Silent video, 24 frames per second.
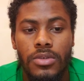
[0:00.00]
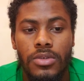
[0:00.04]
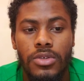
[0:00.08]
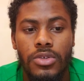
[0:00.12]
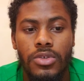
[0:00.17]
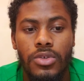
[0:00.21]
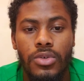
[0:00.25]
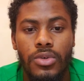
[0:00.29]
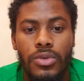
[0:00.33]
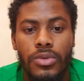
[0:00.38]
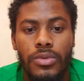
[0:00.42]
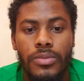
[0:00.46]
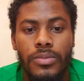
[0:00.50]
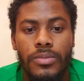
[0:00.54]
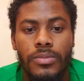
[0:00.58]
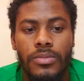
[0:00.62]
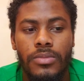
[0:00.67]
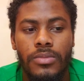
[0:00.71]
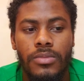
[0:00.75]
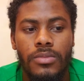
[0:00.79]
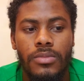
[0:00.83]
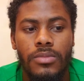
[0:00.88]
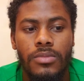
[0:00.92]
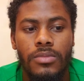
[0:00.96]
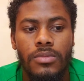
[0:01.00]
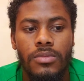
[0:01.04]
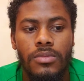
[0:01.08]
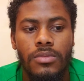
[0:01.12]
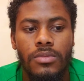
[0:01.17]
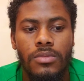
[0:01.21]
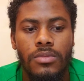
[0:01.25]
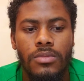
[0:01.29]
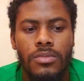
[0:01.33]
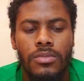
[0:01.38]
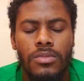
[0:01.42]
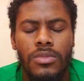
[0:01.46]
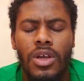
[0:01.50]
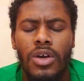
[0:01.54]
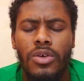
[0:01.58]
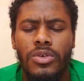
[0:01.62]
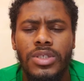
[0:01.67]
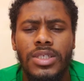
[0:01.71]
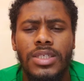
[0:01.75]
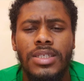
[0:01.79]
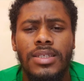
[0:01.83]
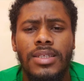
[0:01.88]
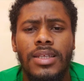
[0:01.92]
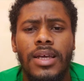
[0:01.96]
So now
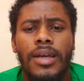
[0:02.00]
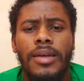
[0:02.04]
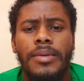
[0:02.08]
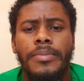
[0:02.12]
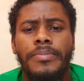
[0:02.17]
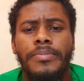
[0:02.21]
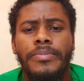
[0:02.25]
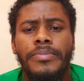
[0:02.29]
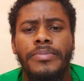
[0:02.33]
is the time.